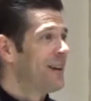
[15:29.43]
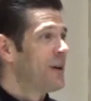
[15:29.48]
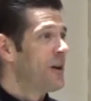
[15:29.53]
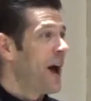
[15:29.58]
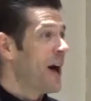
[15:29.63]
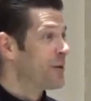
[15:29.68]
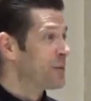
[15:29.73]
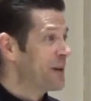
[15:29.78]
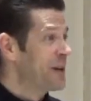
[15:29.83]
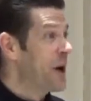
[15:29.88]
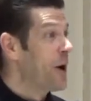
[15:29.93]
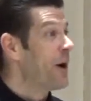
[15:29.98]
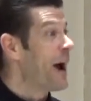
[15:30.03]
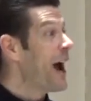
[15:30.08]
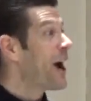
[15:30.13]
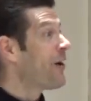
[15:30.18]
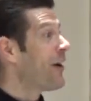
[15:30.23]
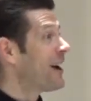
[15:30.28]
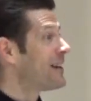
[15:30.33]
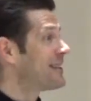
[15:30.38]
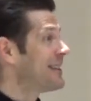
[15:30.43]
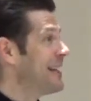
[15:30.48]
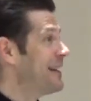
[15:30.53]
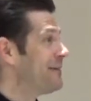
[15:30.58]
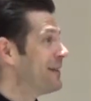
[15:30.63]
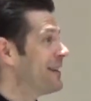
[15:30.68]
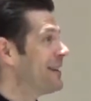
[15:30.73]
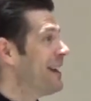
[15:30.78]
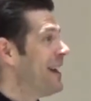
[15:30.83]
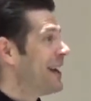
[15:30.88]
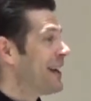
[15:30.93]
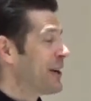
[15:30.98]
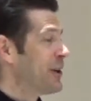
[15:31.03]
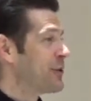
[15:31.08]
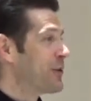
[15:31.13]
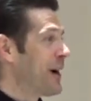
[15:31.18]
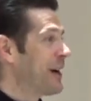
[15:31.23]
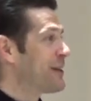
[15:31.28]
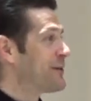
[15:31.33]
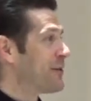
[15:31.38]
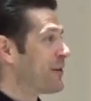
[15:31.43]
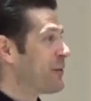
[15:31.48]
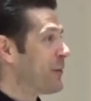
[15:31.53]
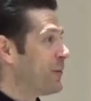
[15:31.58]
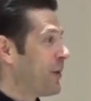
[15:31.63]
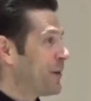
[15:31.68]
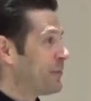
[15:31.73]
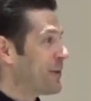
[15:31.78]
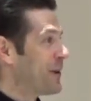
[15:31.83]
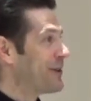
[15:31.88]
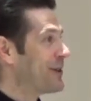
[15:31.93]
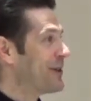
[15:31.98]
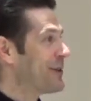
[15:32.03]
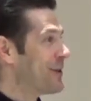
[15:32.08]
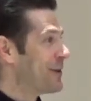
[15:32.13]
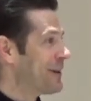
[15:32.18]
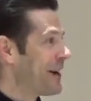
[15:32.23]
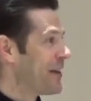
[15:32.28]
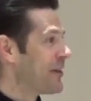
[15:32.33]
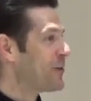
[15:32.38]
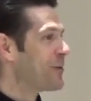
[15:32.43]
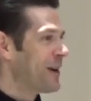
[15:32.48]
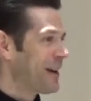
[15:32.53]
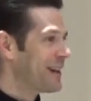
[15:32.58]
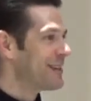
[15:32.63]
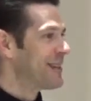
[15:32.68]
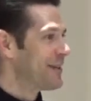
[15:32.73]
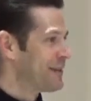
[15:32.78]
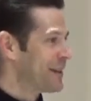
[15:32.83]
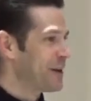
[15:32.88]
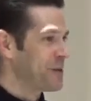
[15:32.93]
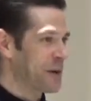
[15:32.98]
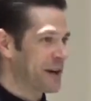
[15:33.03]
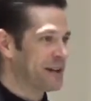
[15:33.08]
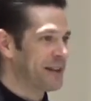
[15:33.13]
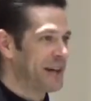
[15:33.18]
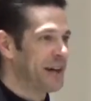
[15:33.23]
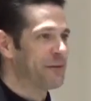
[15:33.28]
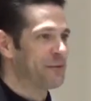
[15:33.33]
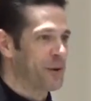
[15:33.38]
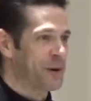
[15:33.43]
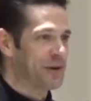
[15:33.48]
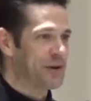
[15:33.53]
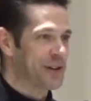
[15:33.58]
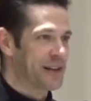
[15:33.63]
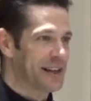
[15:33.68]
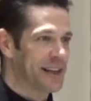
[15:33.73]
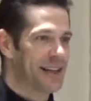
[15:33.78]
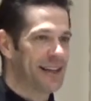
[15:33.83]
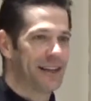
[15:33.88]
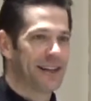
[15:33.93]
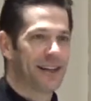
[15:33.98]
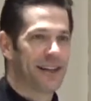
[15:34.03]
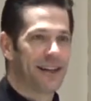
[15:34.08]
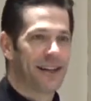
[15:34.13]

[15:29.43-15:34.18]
As we know, eros even can transfer from one person to another relatively quickly, unfortunately.